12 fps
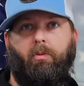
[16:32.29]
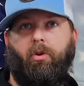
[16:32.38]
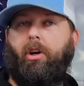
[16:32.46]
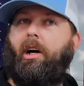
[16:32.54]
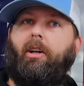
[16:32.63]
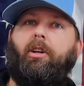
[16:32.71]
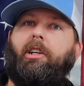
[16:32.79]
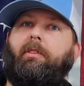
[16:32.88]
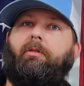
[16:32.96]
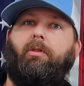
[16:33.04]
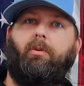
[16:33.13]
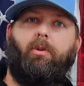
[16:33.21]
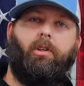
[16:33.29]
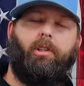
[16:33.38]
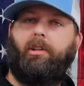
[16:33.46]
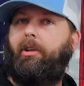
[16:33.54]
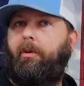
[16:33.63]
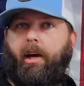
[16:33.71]
We're not looking for one
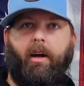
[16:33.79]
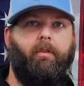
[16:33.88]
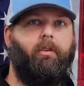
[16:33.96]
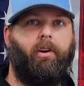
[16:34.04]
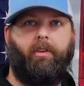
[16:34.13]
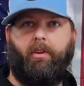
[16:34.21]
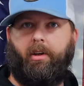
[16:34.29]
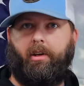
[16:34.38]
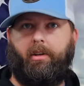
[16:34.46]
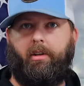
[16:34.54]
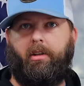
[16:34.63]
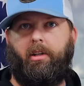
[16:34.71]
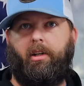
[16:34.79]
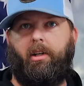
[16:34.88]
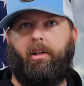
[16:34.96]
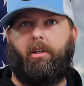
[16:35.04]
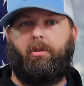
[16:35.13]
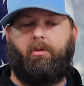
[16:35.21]
to do everything.
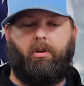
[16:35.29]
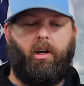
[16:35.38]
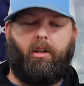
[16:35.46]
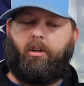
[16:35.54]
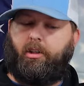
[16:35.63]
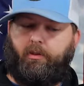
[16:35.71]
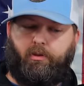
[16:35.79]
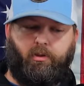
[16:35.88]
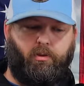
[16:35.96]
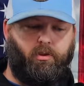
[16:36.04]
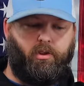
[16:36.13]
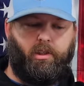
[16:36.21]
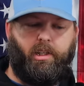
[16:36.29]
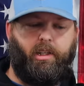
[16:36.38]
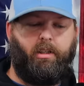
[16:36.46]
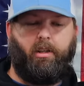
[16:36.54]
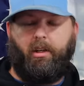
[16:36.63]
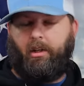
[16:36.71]
We're not looking for
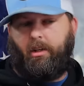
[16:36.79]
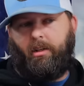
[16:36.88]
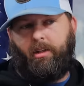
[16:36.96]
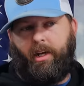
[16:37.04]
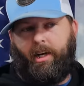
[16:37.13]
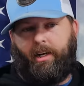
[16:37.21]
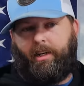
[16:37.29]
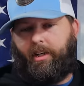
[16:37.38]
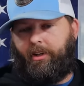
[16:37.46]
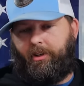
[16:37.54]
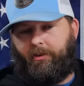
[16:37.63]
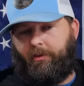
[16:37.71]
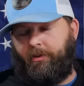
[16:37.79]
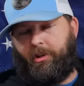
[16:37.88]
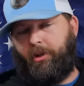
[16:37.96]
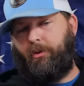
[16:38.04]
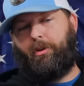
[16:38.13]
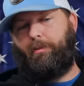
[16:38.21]
one that can d-
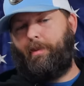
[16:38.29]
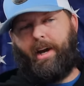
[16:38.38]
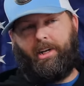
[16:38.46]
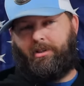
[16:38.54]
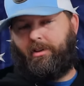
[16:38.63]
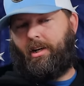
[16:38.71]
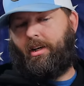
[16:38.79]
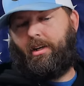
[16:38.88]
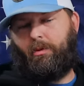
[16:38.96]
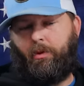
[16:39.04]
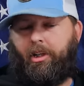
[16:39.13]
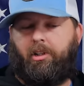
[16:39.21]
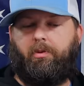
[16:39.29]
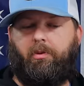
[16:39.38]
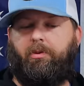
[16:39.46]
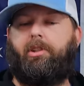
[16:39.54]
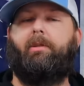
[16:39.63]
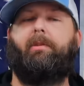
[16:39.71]
do the major diagnostic. We just
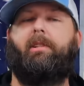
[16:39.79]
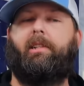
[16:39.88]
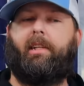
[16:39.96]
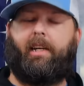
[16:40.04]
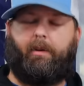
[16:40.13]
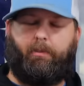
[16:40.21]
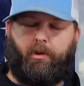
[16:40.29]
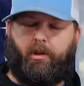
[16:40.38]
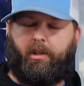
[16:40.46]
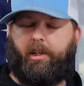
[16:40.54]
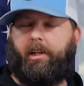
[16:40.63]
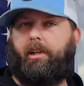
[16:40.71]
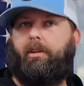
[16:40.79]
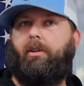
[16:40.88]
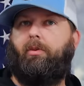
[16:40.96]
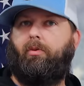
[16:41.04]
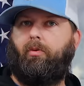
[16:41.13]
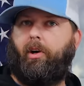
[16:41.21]
want something that they can plug
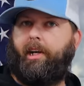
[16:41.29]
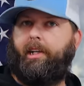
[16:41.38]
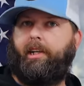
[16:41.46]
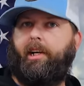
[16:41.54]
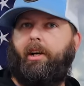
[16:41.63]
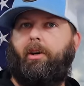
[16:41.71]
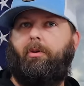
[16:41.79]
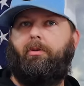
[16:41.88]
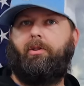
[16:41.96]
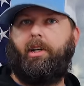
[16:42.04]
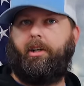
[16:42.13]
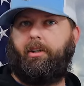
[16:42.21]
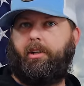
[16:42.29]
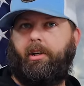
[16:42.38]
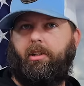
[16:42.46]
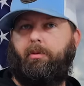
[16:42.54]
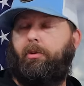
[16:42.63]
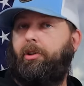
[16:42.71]
in, read the code, tell the
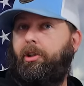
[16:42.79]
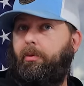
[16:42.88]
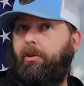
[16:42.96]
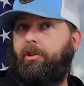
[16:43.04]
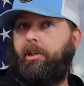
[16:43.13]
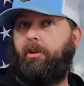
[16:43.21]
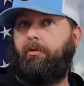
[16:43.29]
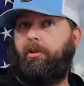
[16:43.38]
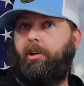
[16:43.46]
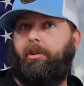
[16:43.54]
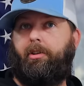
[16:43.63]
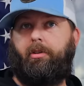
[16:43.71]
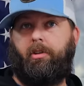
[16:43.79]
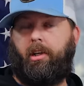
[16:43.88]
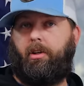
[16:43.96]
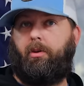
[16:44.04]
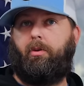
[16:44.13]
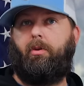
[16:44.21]
customer, do you want us to go further?
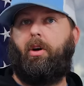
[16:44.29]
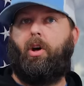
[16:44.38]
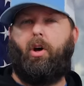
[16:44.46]
No.